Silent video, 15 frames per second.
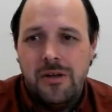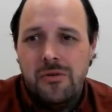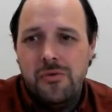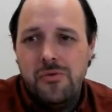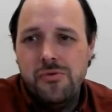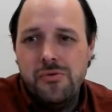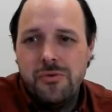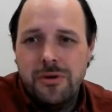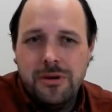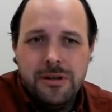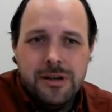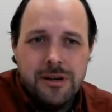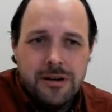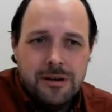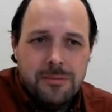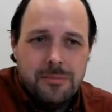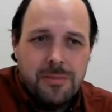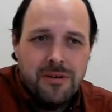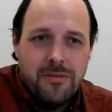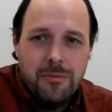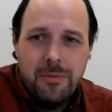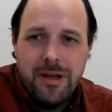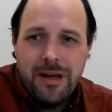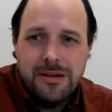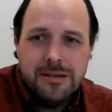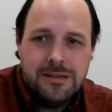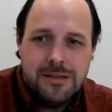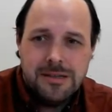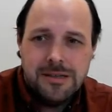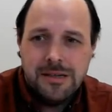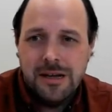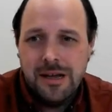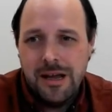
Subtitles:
nuclear power plant,